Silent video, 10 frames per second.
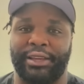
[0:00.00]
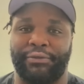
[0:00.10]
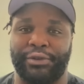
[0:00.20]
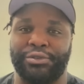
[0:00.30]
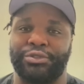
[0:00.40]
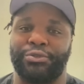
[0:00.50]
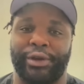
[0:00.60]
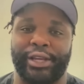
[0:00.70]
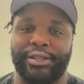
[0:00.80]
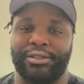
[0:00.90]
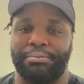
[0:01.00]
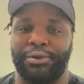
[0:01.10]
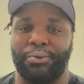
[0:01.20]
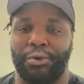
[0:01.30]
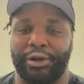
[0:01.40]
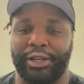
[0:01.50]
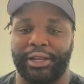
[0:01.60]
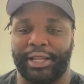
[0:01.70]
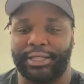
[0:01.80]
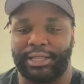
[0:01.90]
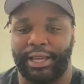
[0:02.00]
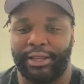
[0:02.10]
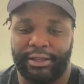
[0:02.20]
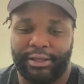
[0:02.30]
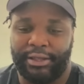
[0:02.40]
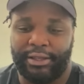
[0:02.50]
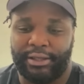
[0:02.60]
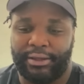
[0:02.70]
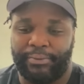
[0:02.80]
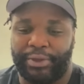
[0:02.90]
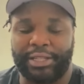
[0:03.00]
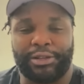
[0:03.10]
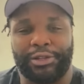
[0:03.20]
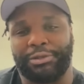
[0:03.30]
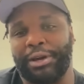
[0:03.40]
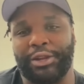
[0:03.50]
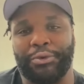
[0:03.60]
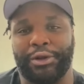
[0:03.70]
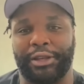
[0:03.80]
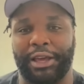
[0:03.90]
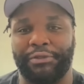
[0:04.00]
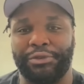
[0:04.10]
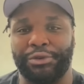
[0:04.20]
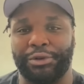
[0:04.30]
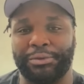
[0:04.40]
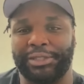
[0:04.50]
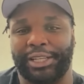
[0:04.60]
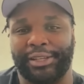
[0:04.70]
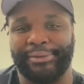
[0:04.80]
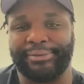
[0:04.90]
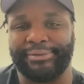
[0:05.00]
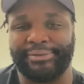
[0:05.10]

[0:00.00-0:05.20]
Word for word: It feels great to be wanted, and that's like, that's all somebody wants in life. You know what I'm saying?